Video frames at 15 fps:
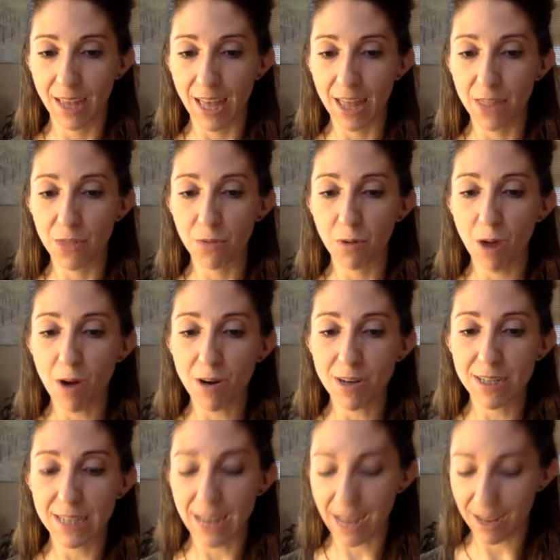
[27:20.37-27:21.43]
And throughout our
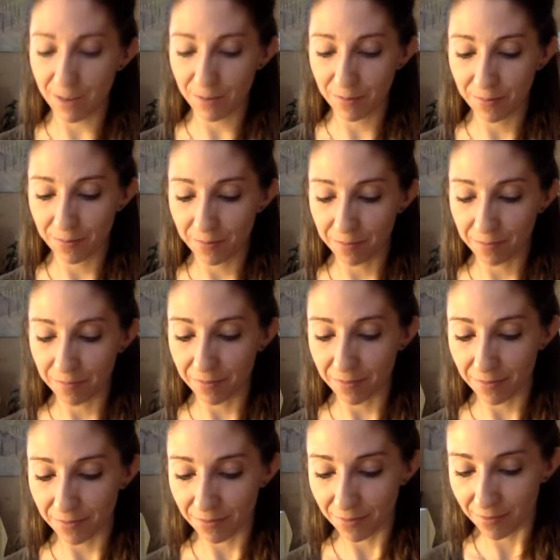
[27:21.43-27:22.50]
day,
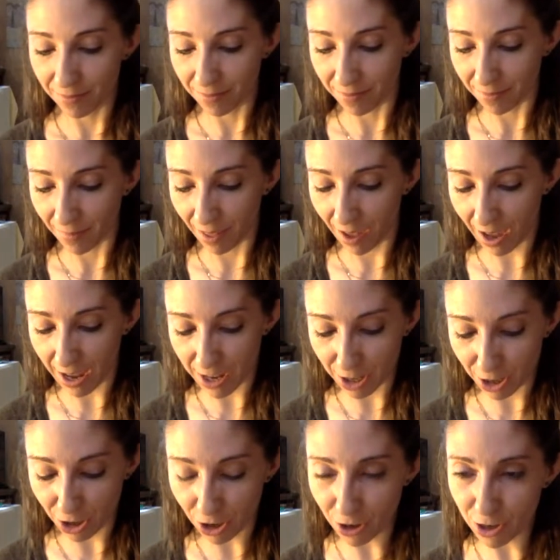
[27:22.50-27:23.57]
I
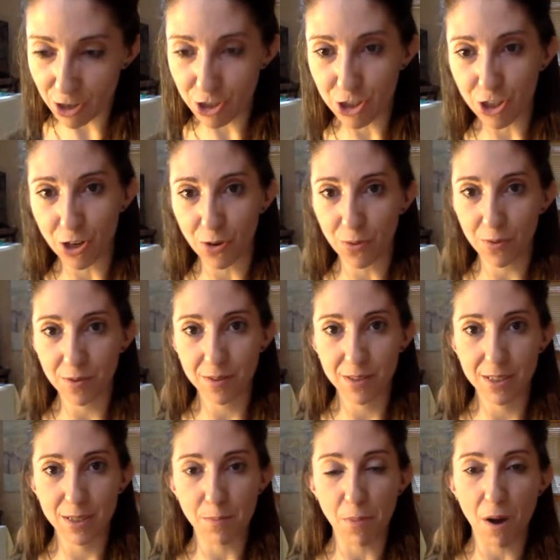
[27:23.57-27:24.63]
encourage you
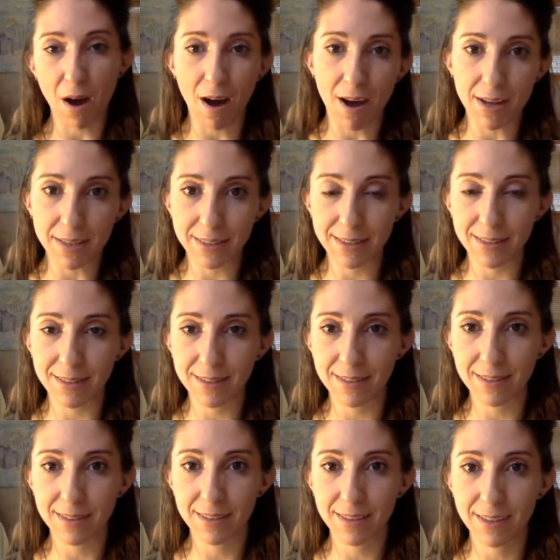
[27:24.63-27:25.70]
to pause
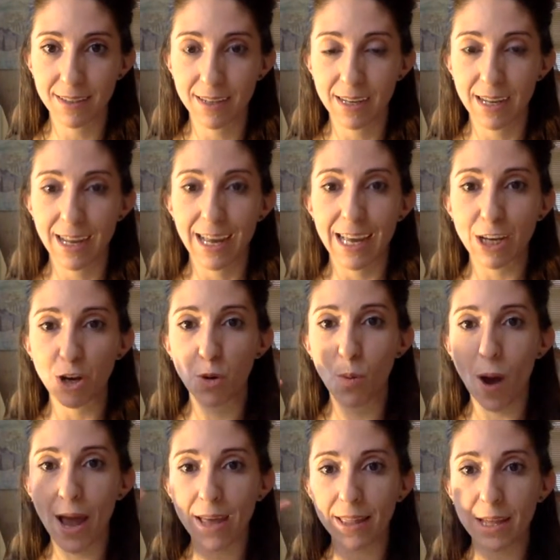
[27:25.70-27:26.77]
and
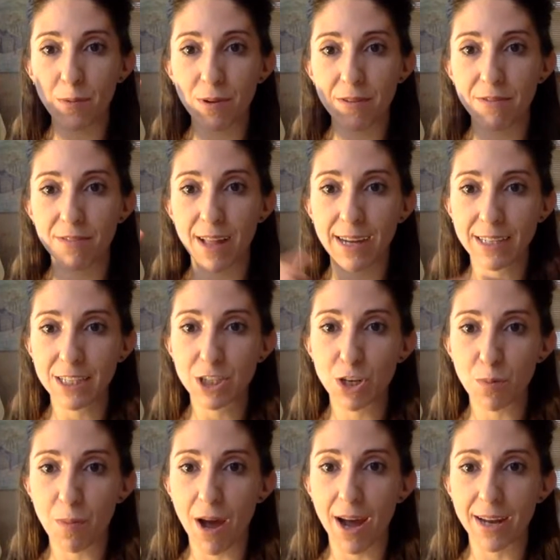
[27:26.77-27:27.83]
quietly reflect in
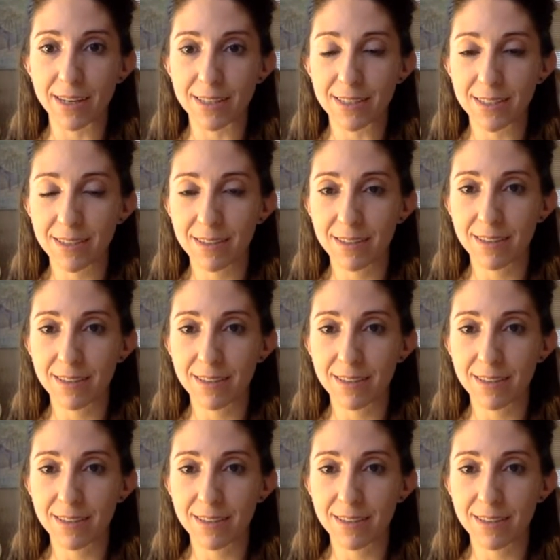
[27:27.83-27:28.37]
your mind.